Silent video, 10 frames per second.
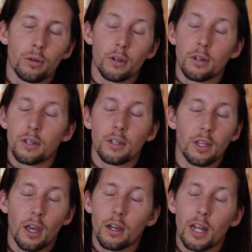I'm gonna
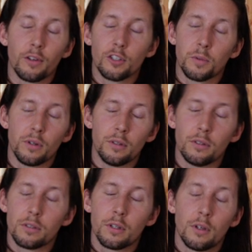have an
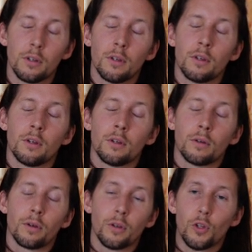experience.
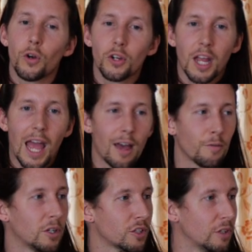You're not gonna have
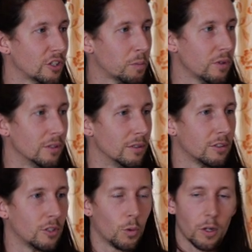much of an
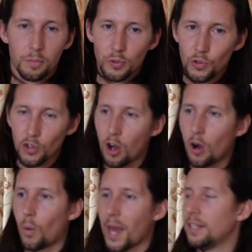experience. You wanna use your
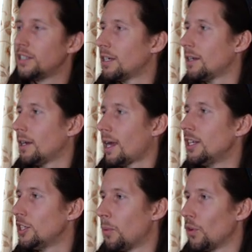whole
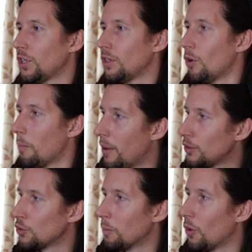energy body, your
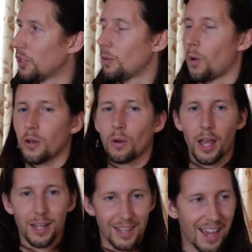emotional body, where you're
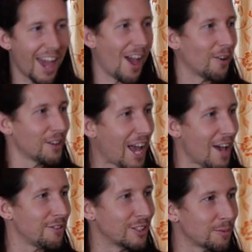like, yeah, I'm gonna
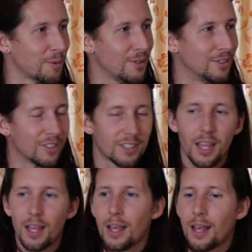have an experience.
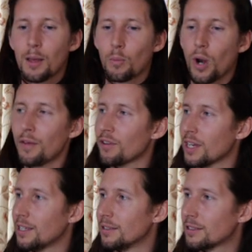Whatever it
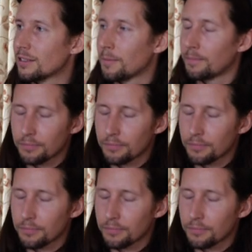is.